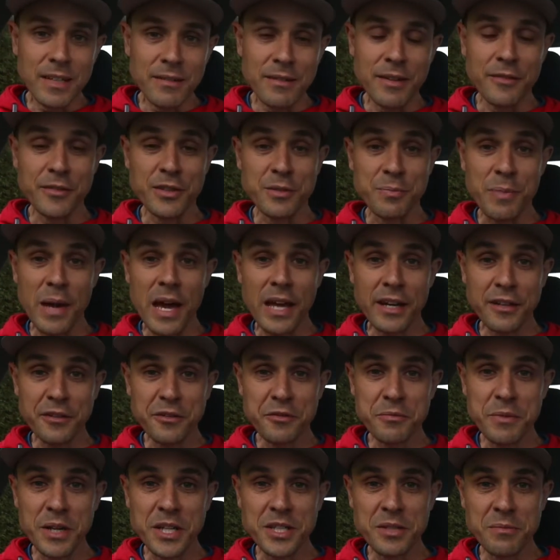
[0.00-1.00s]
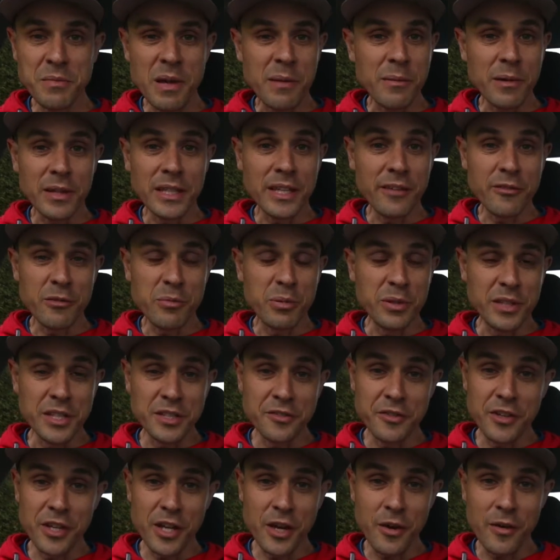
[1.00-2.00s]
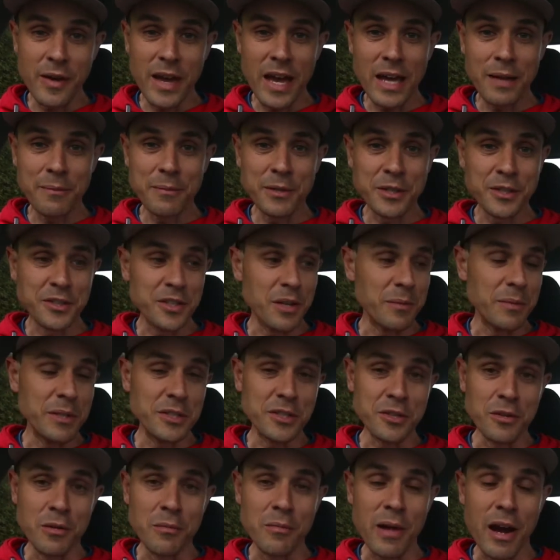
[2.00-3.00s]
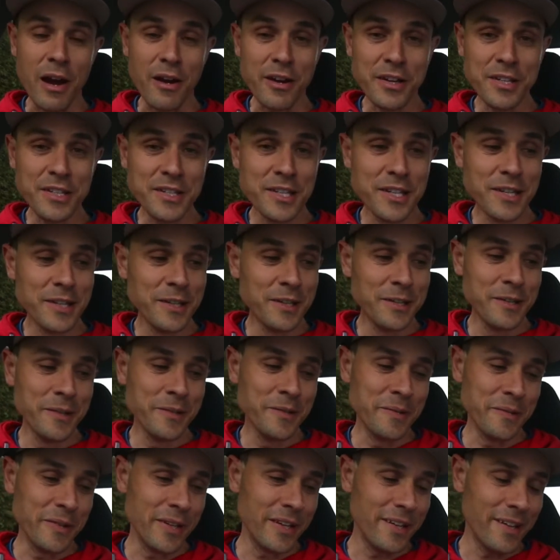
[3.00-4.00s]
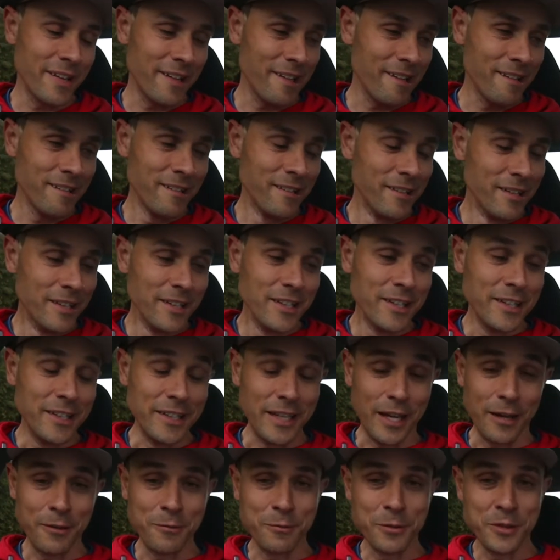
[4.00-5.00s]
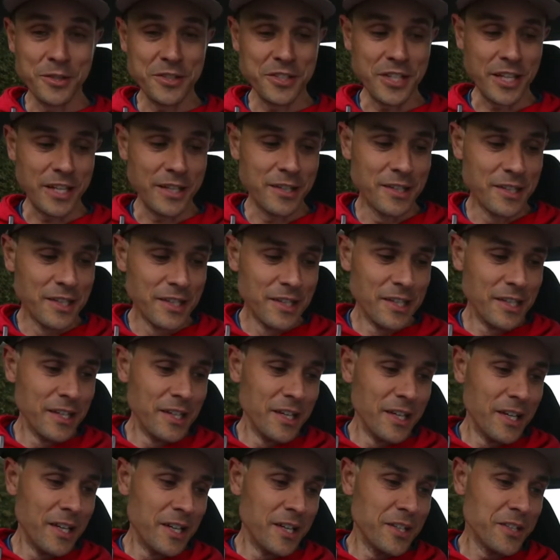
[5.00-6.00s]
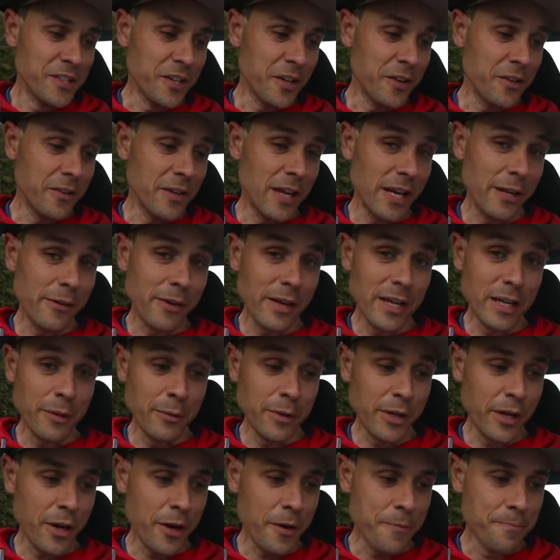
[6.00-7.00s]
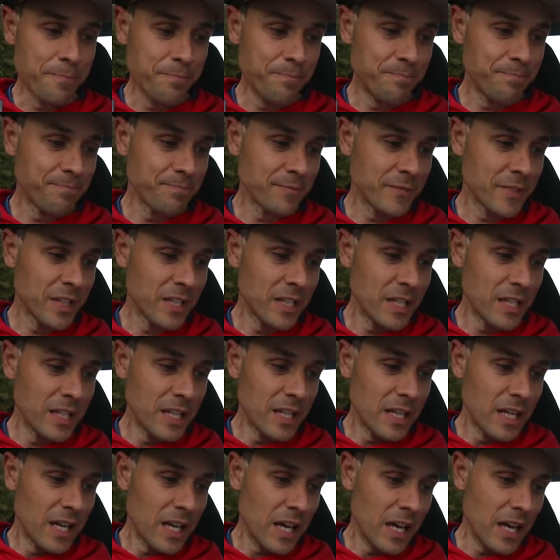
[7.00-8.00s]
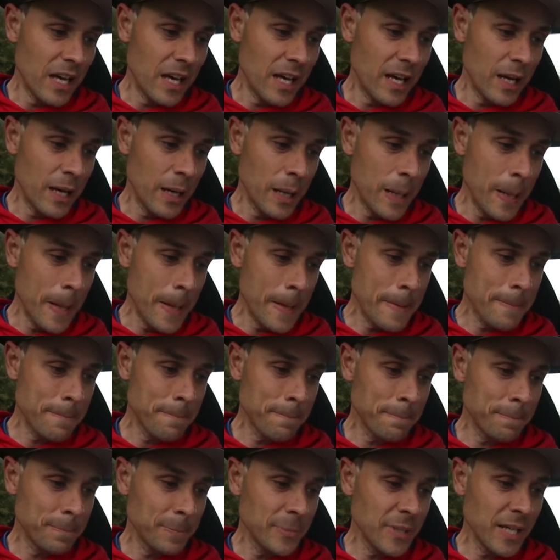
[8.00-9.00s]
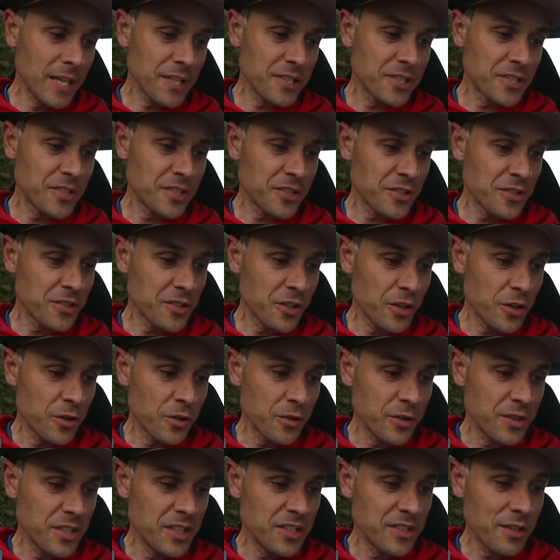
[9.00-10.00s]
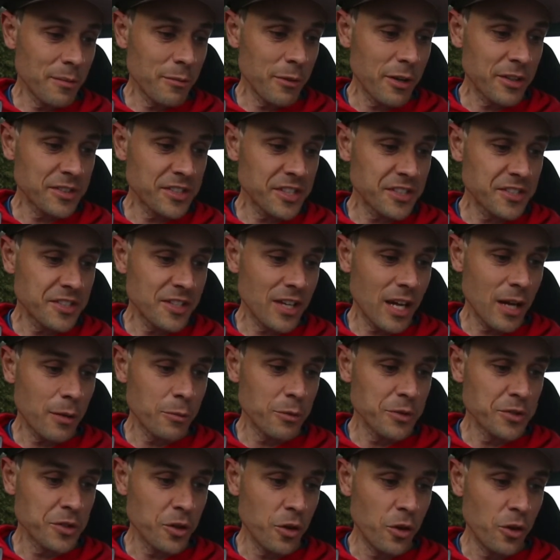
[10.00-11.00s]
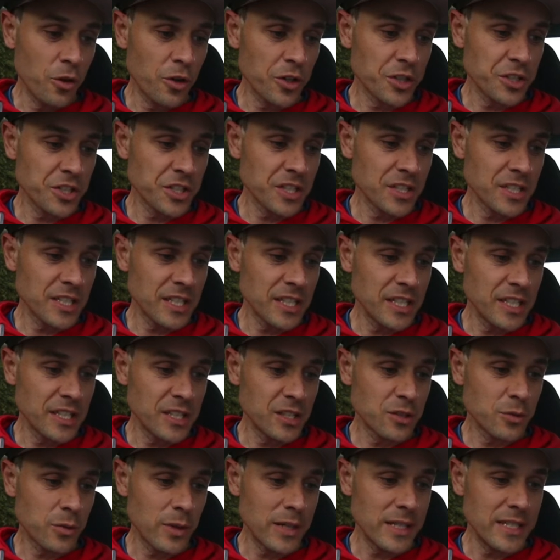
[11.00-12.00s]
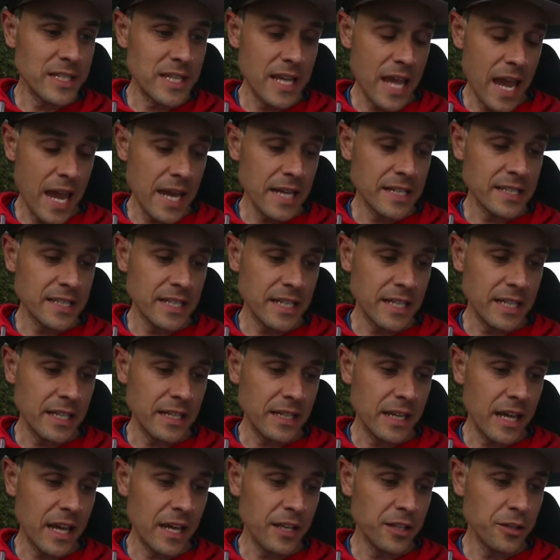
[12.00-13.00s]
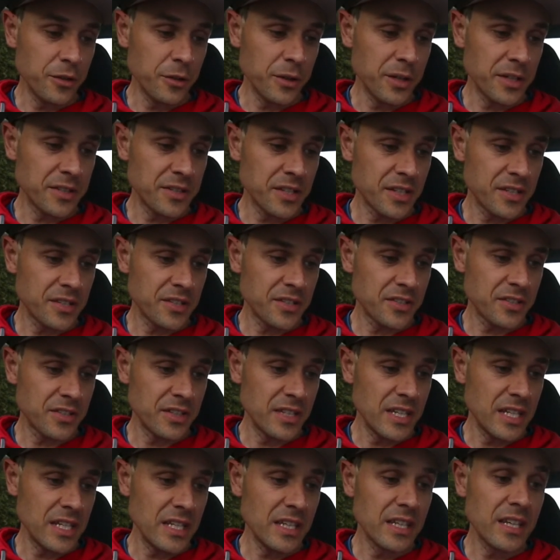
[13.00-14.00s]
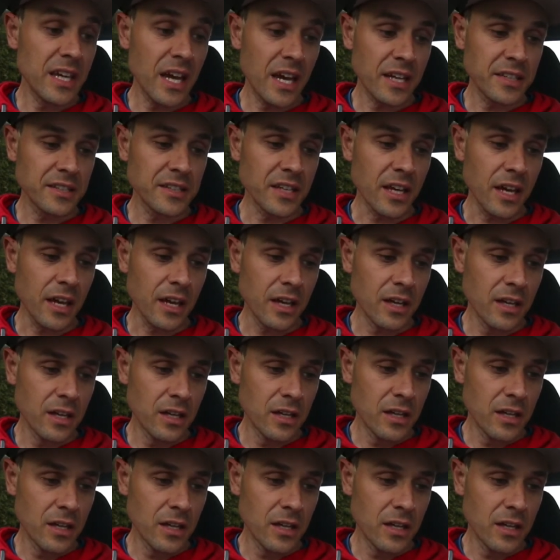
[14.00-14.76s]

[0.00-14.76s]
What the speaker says: If it's bad information, maybe I'll never put this video out because I'll be so embarrassed. But yeah, we'll see. So anyway, here we go. Yes, so this WRX STI was auctioned in 2018 at USS Niigata